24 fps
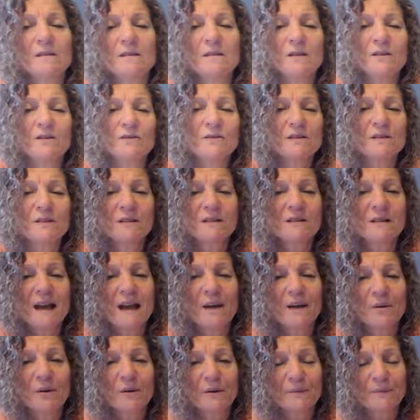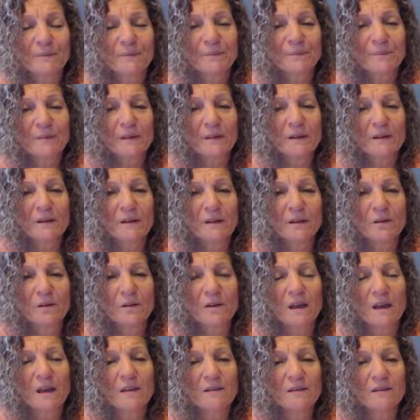here's the Tower. Okay, and